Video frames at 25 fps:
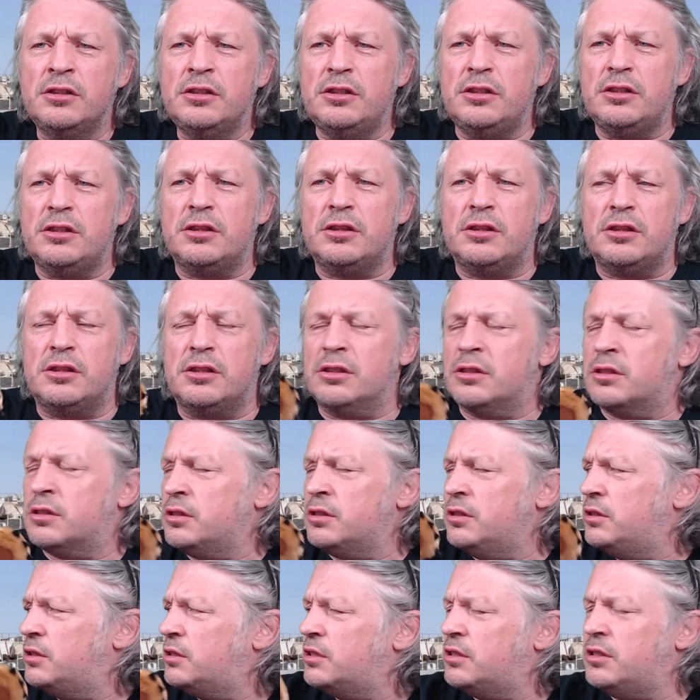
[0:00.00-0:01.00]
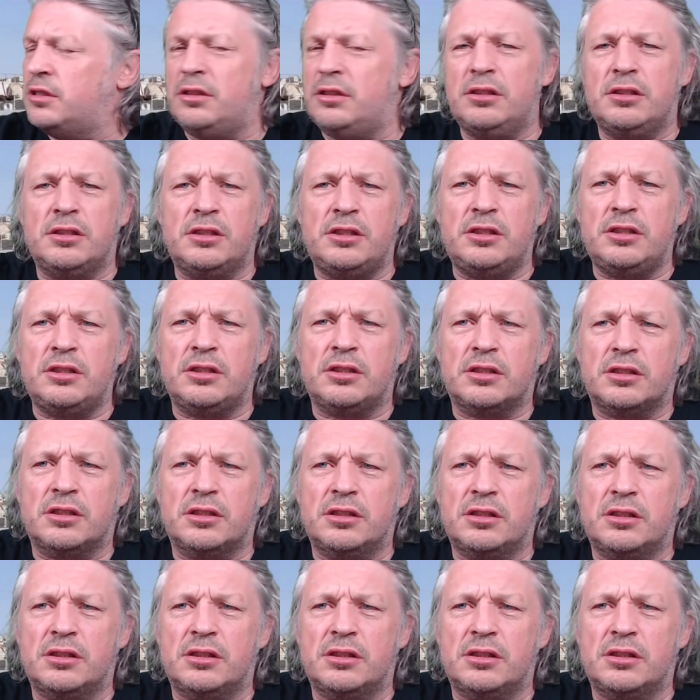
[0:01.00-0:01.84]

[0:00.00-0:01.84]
The prince hadn't kissed